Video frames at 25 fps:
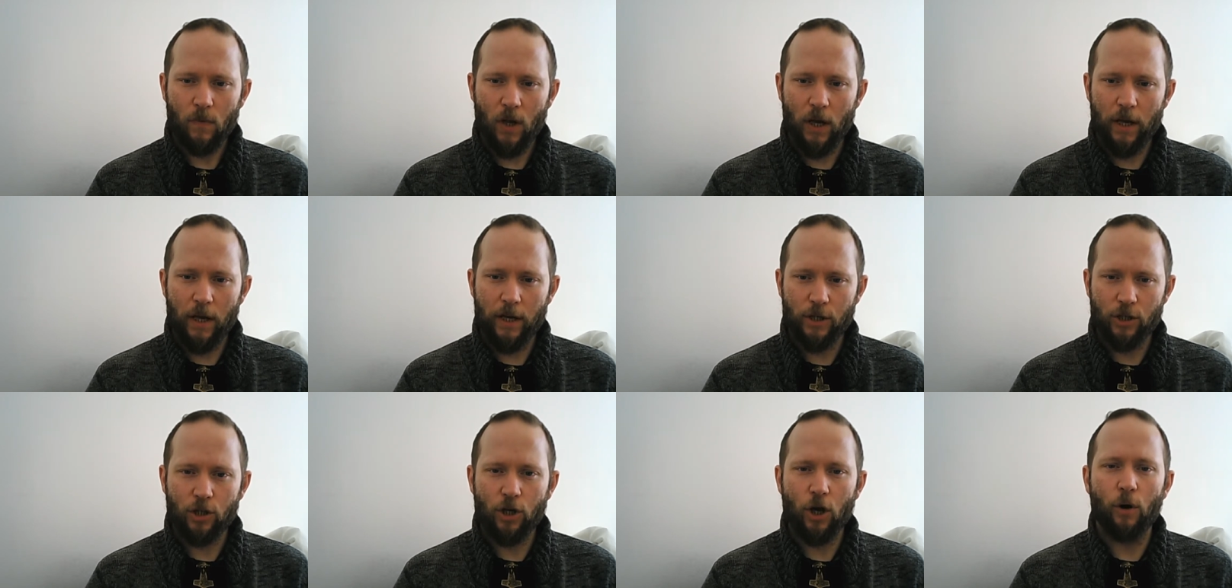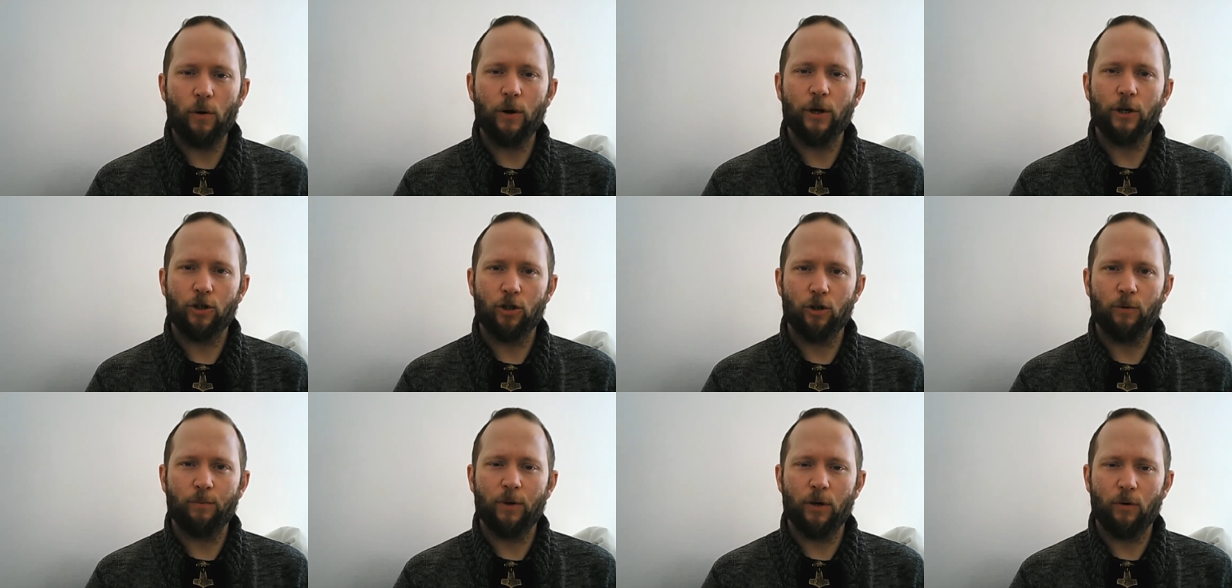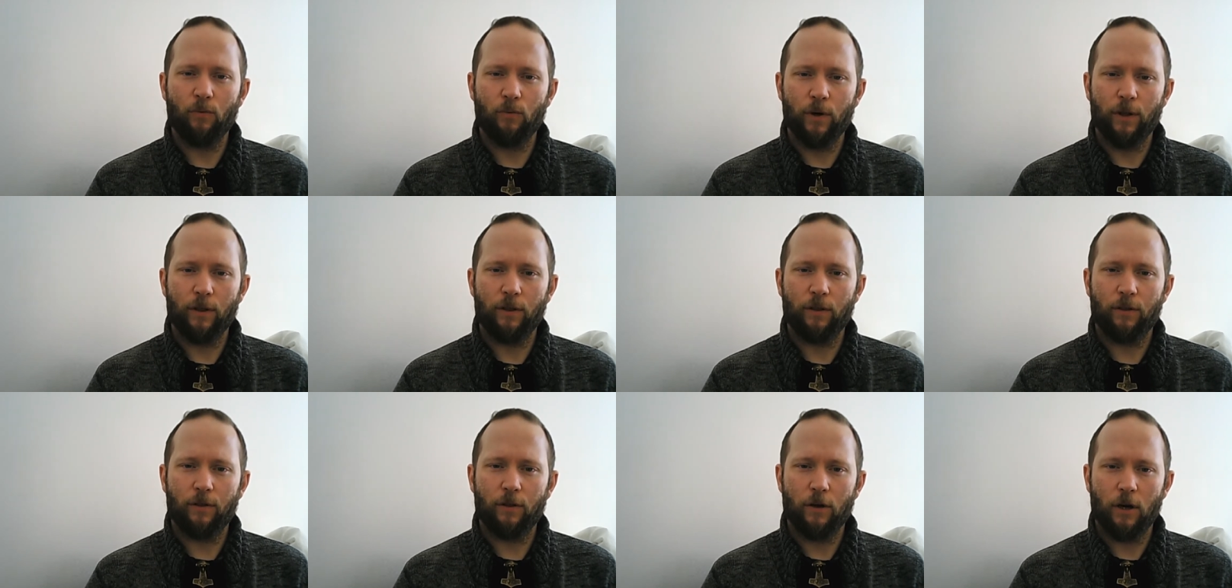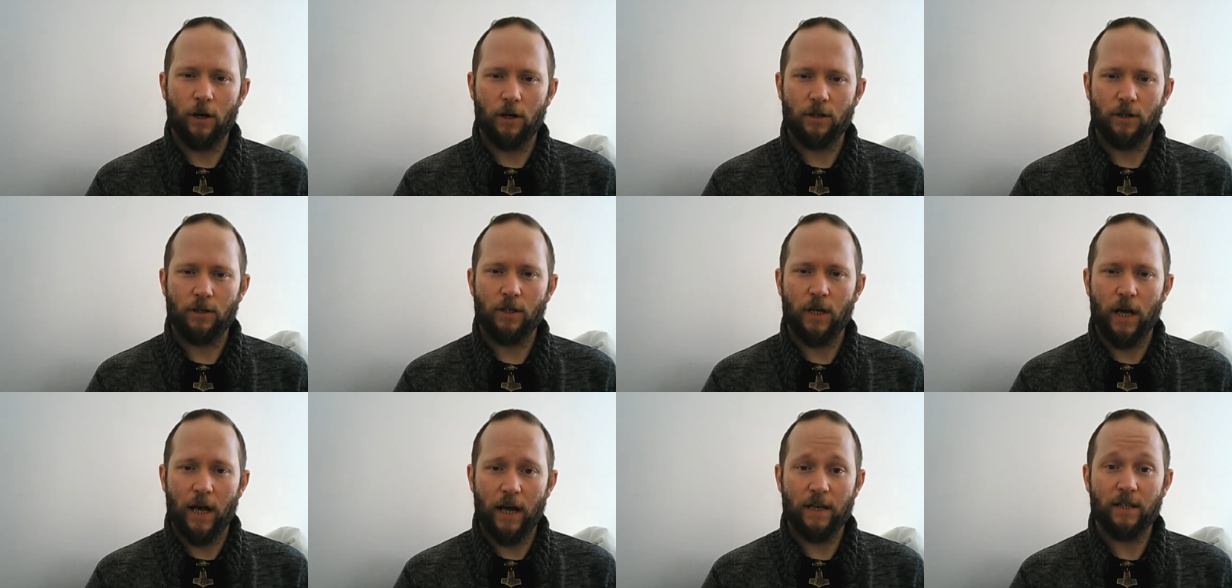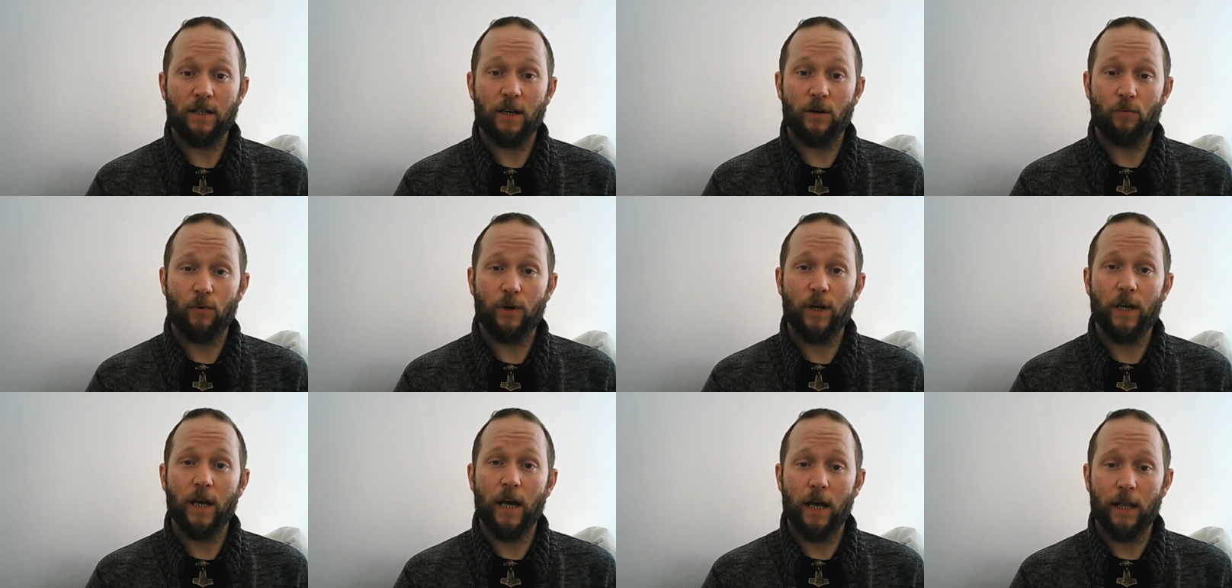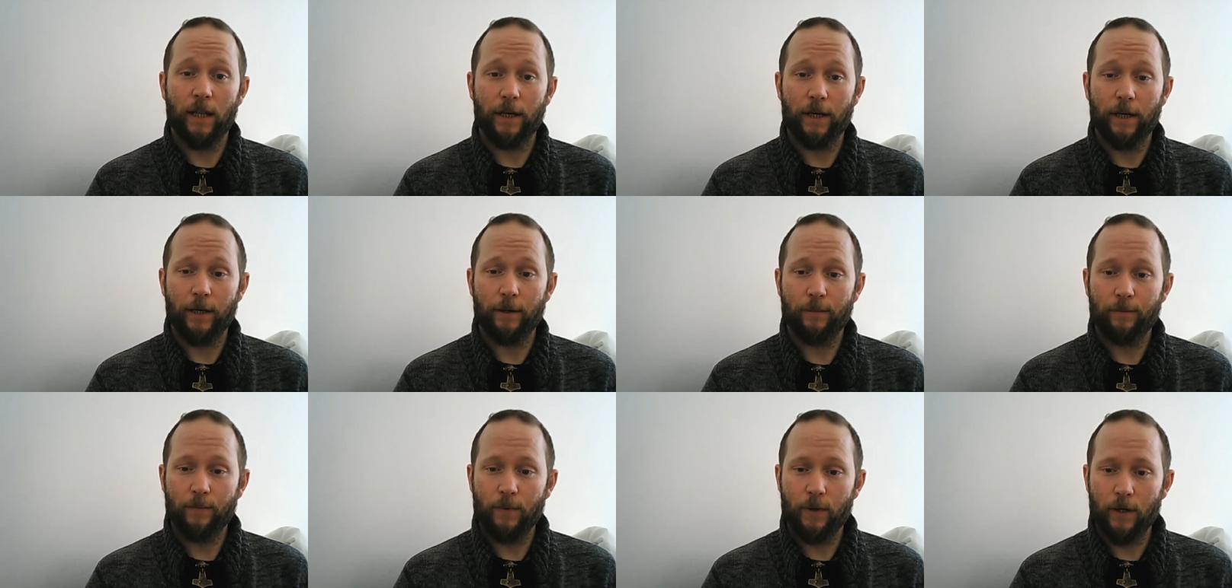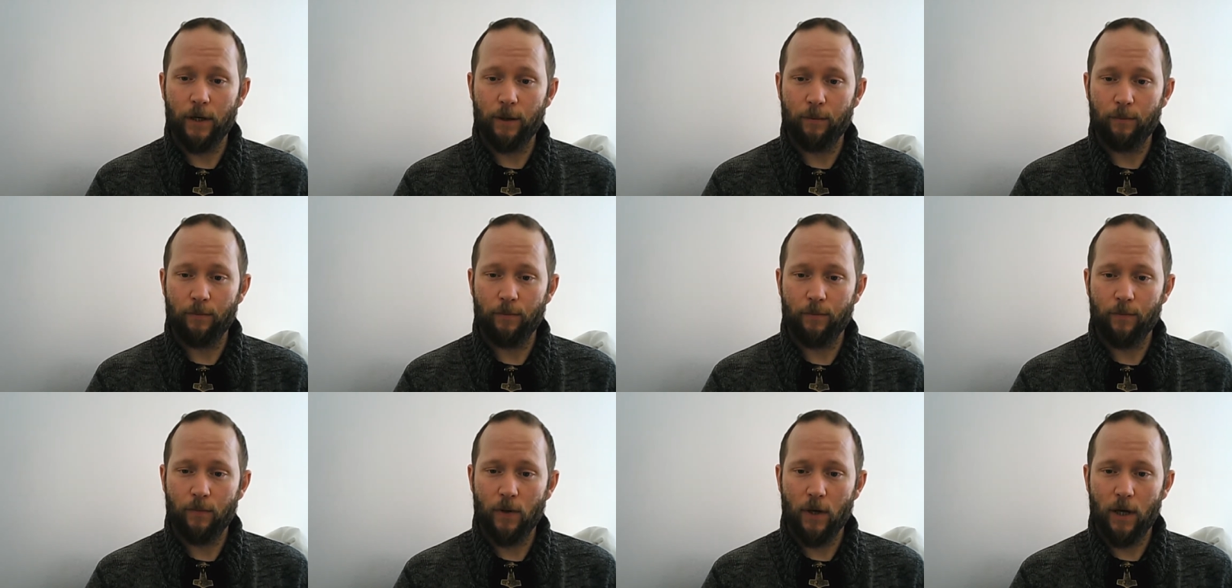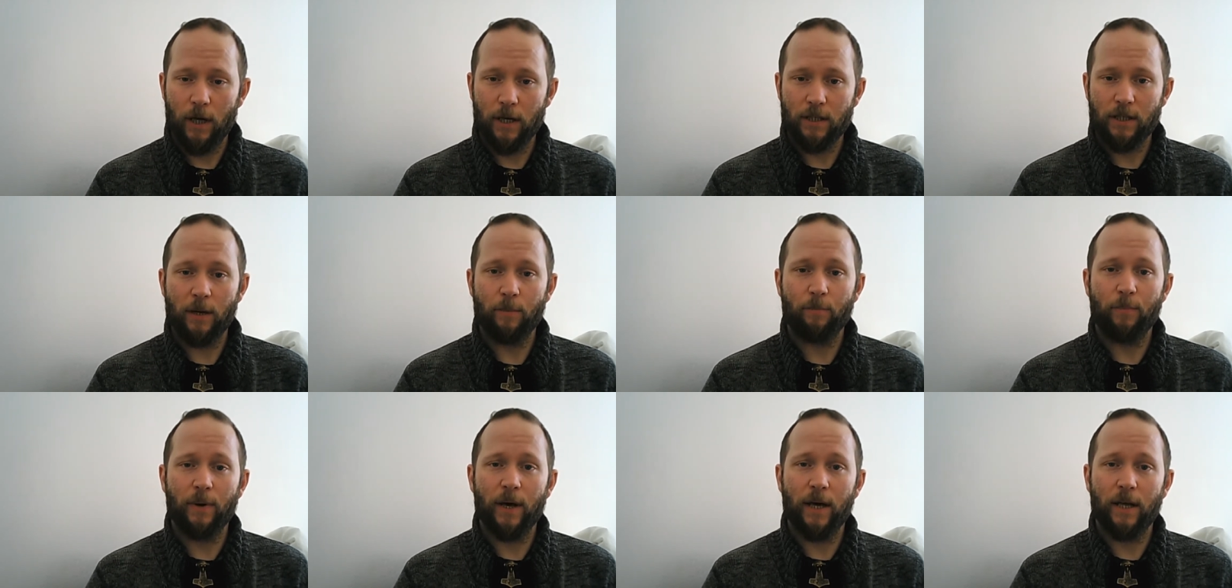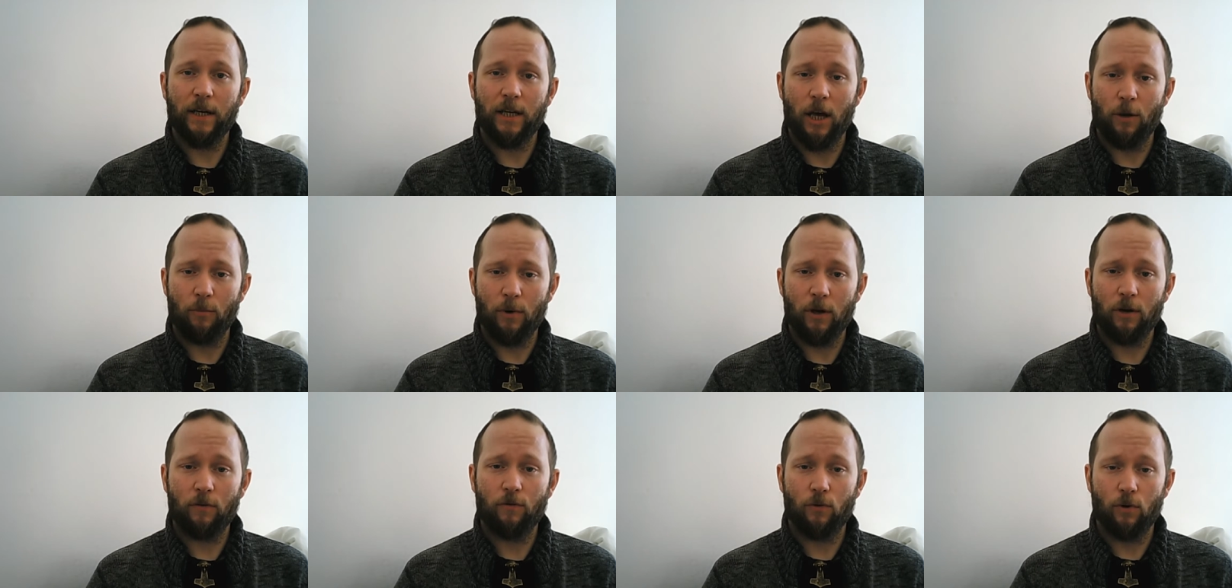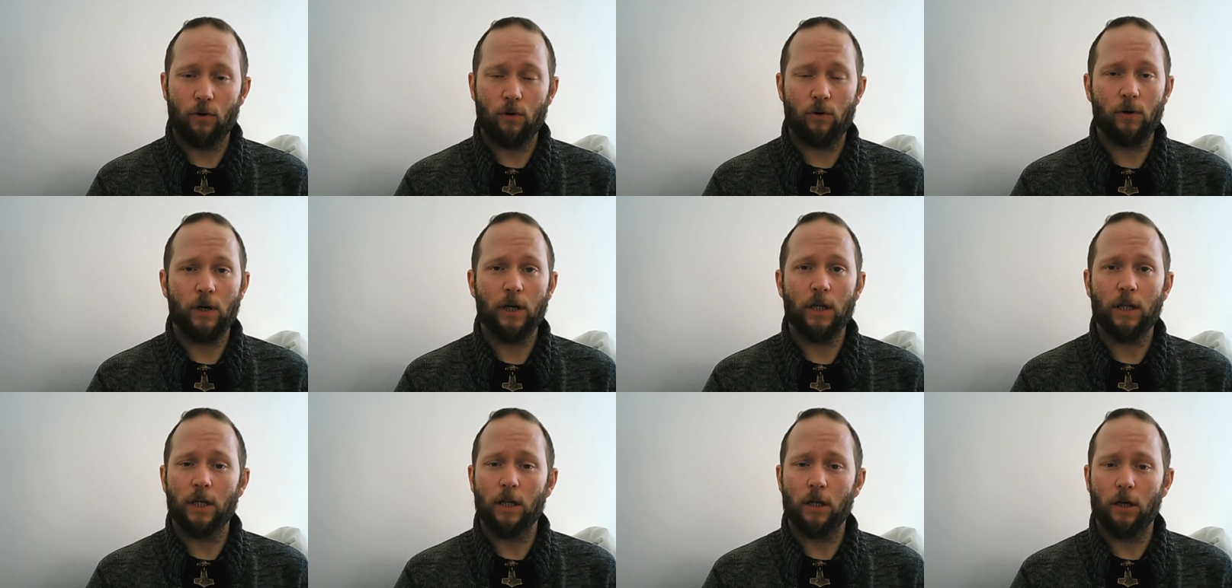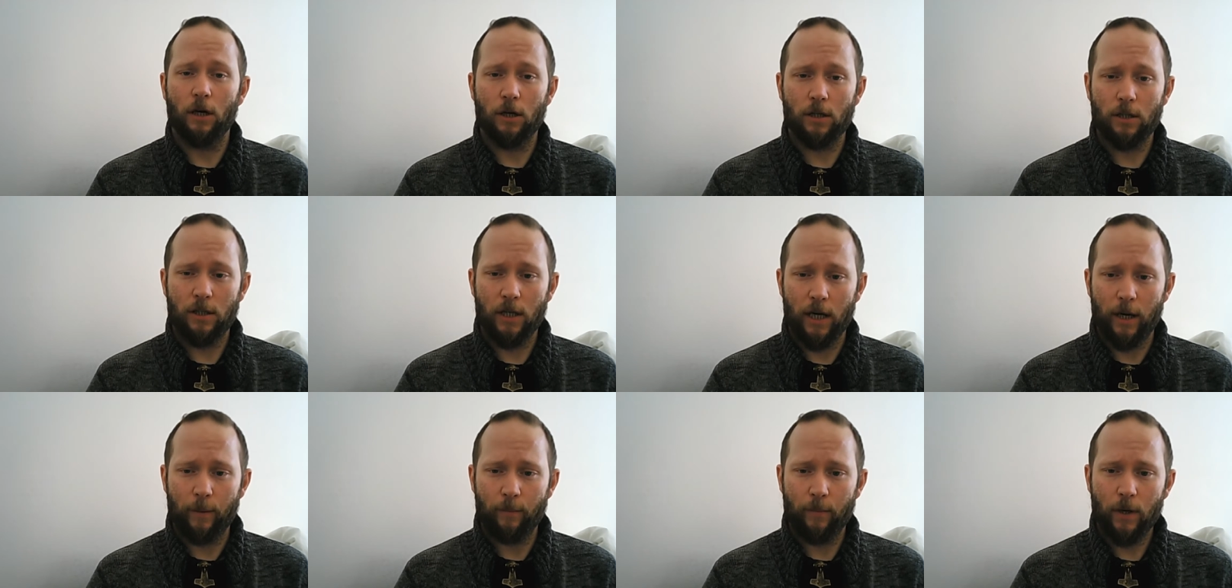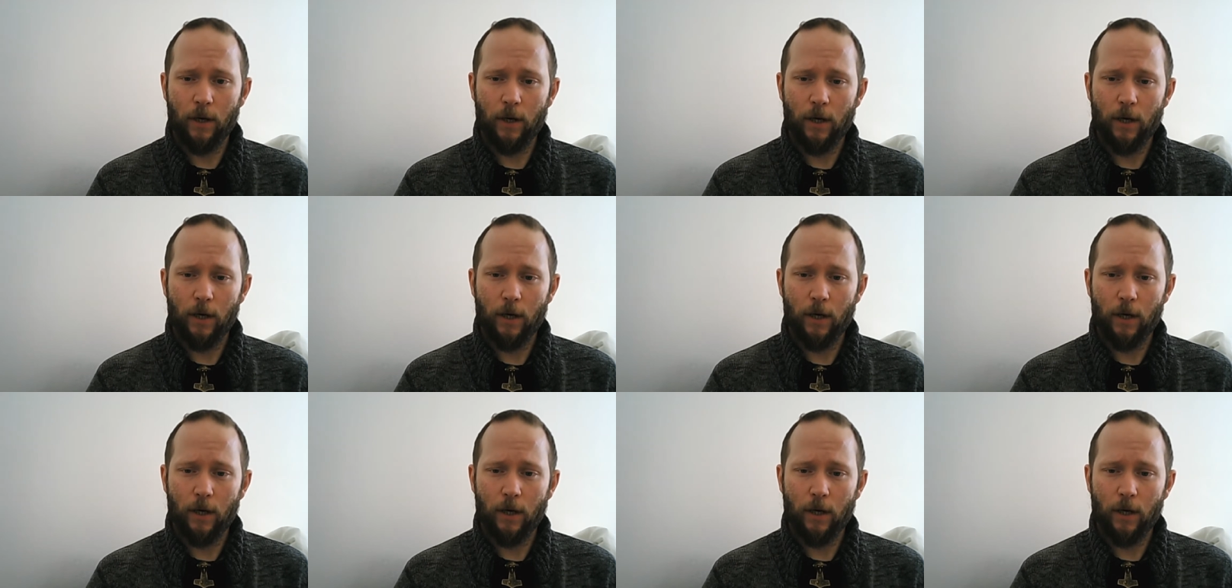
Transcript: is going to be with us as a reality, uh, as a pandemic for a really long time.